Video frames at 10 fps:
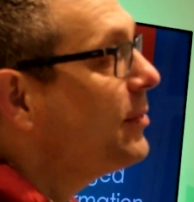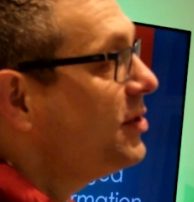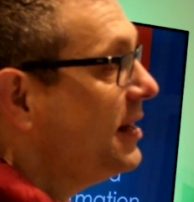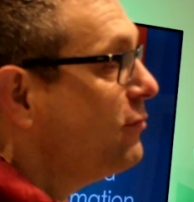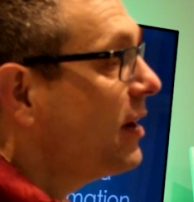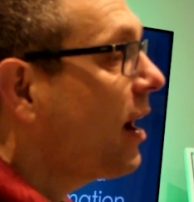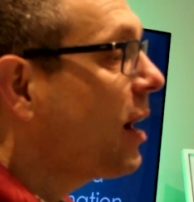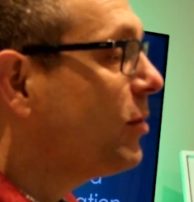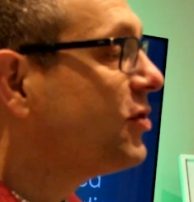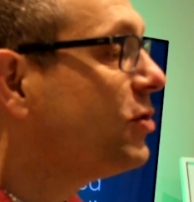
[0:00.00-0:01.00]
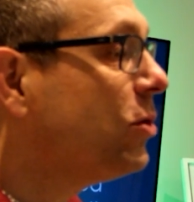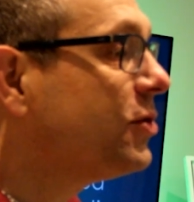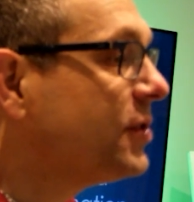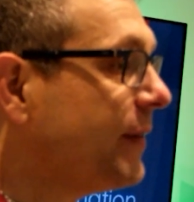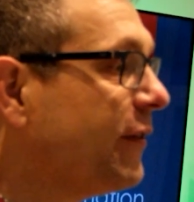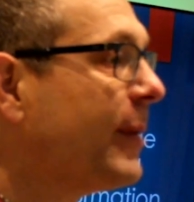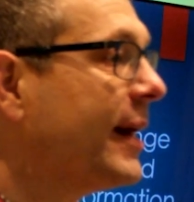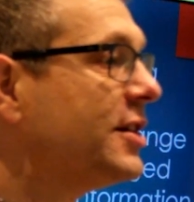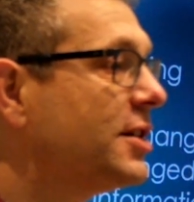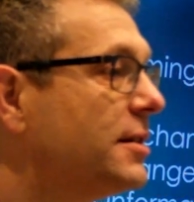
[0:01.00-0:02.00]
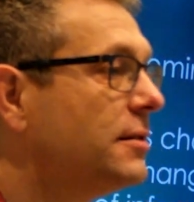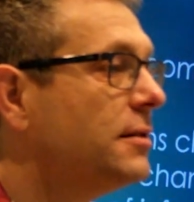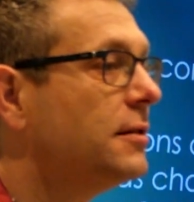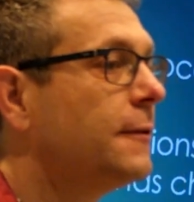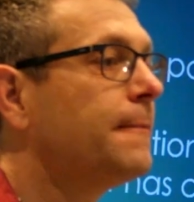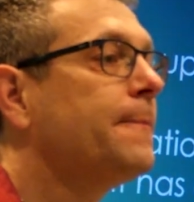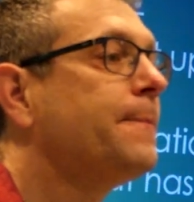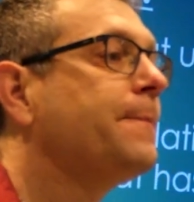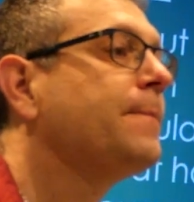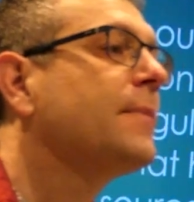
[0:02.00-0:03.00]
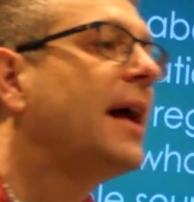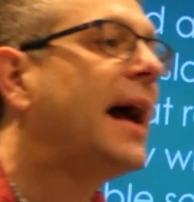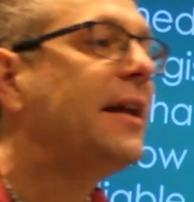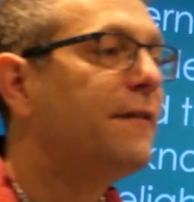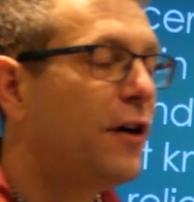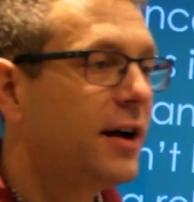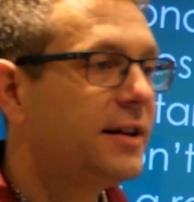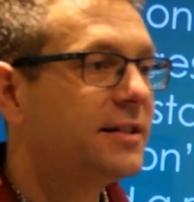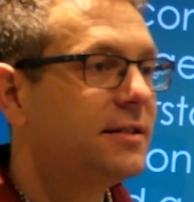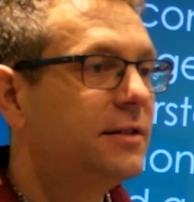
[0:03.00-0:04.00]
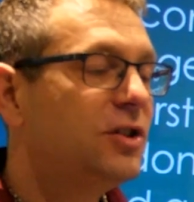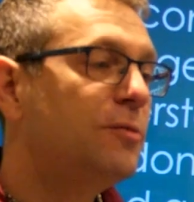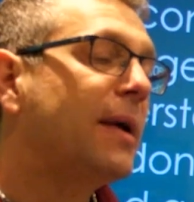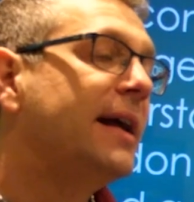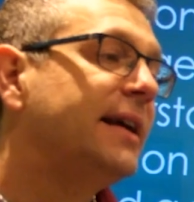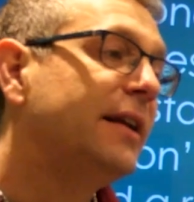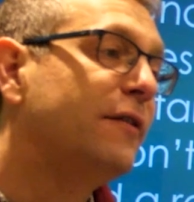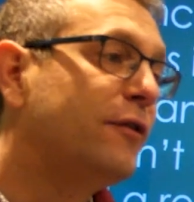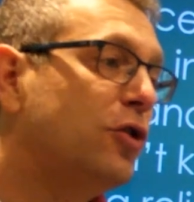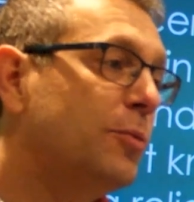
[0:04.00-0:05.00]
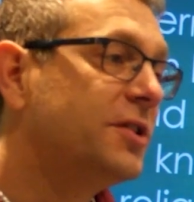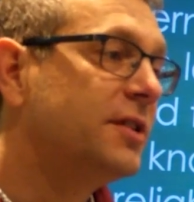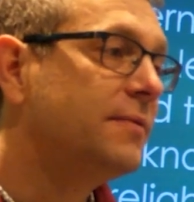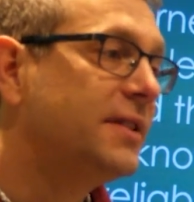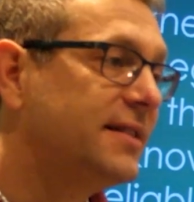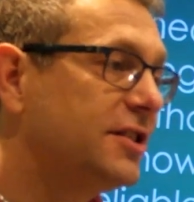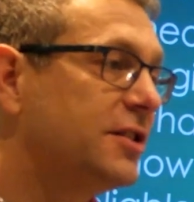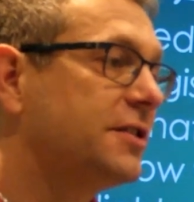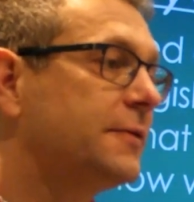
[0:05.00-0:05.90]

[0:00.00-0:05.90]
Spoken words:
you need a reliable source of information and advice to make informed decisions.